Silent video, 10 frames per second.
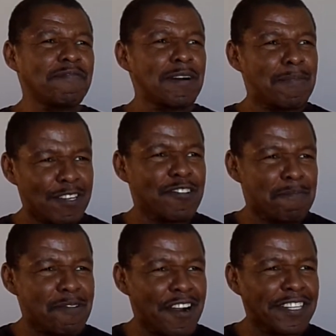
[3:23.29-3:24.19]
about your
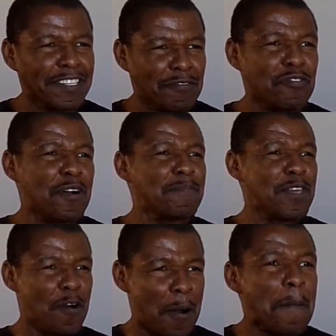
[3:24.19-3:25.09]
product from
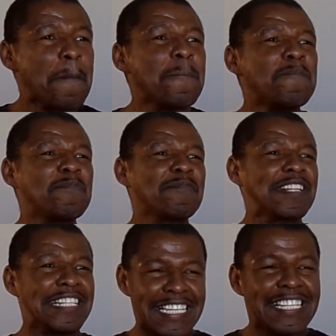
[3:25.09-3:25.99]
your
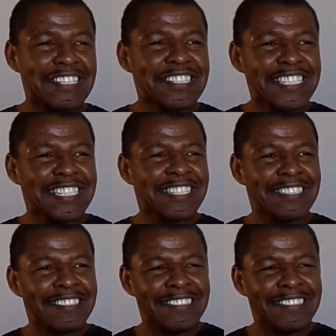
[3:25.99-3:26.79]
leaders.